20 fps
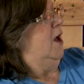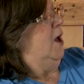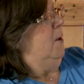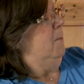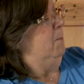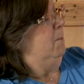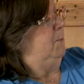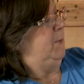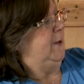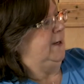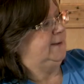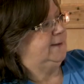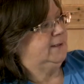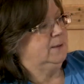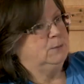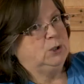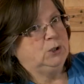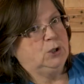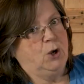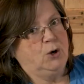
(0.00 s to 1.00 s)
Bits of
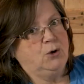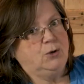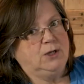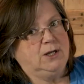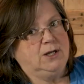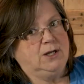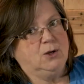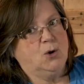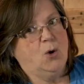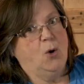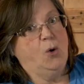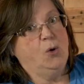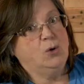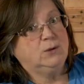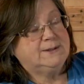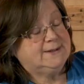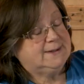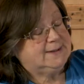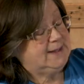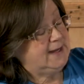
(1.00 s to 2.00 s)
Maloney, all
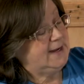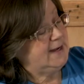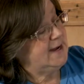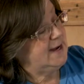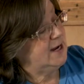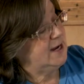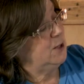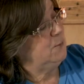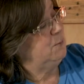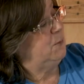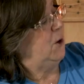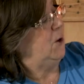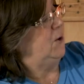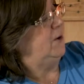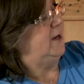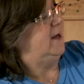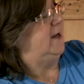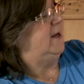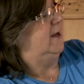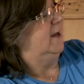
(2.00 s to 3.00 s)
skinny and
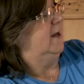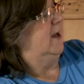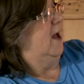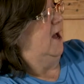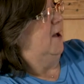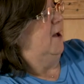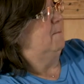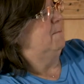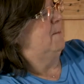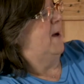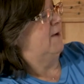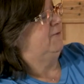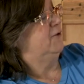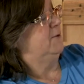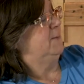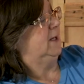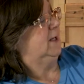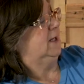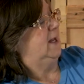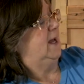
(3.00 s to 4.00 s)
bony,
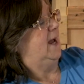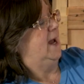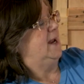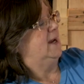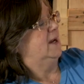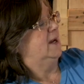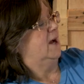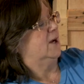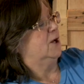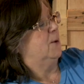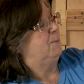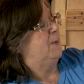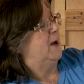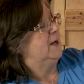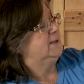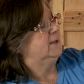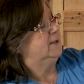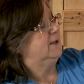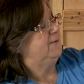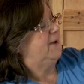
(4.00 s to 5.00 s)
Muffin Mcclary like a
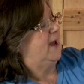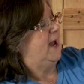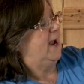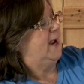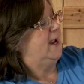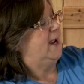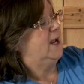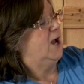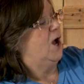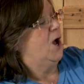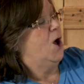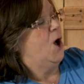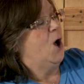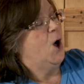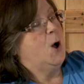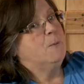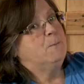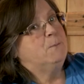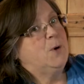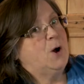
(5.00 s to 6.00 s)
bundle of hay,
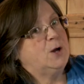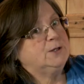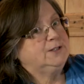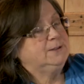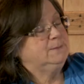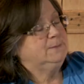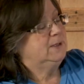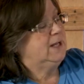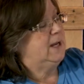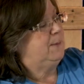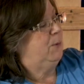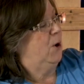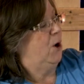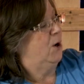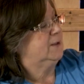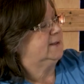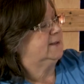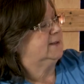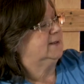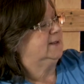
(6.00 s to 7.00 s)
bottomly
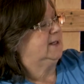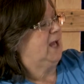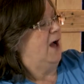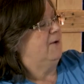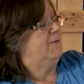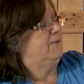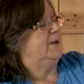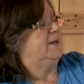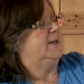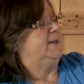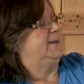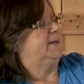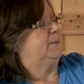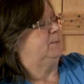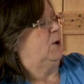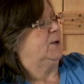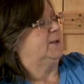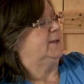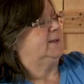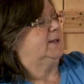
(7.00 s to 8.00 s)
pots covered in
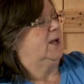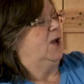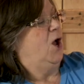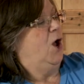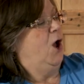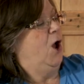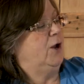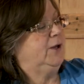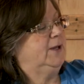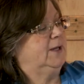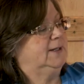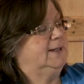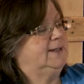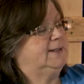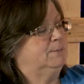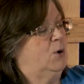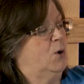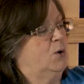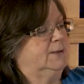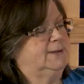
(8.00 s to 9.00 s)
spots, Hercules
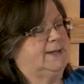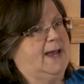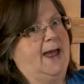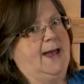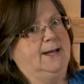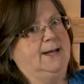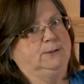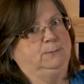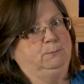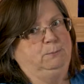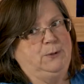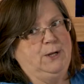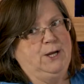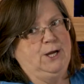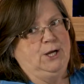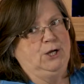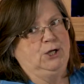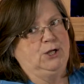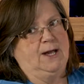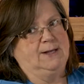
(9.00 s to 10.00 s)
Morse as
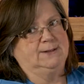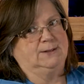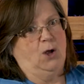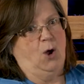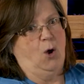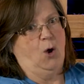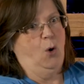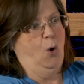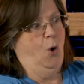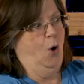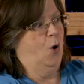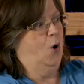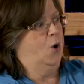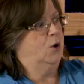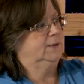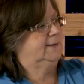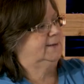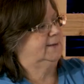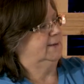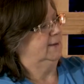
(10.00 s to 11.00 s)
big as a
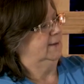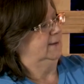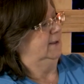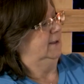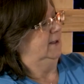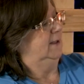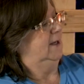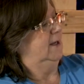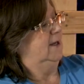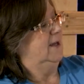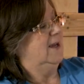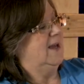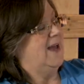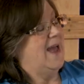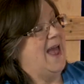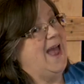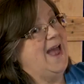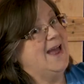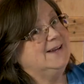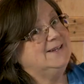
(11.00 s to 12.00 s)
horse,
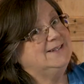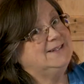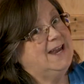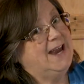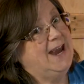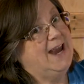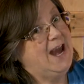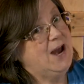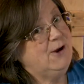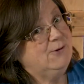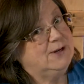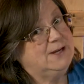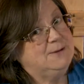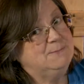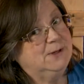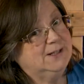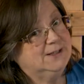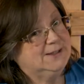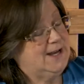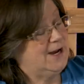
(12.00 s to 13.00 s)
and Harry
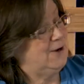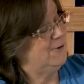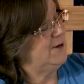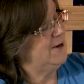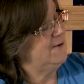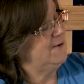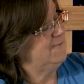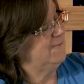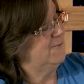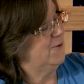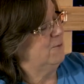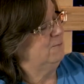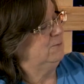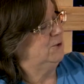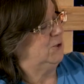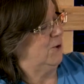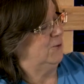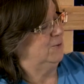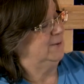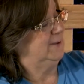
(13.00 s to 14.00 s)
Mcclary from
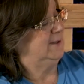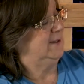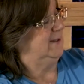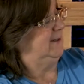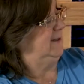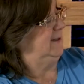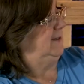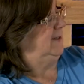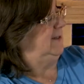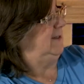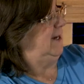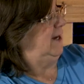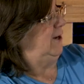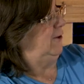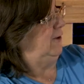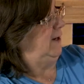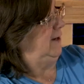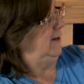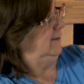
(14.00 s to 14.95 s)
Donaldson's Dairy.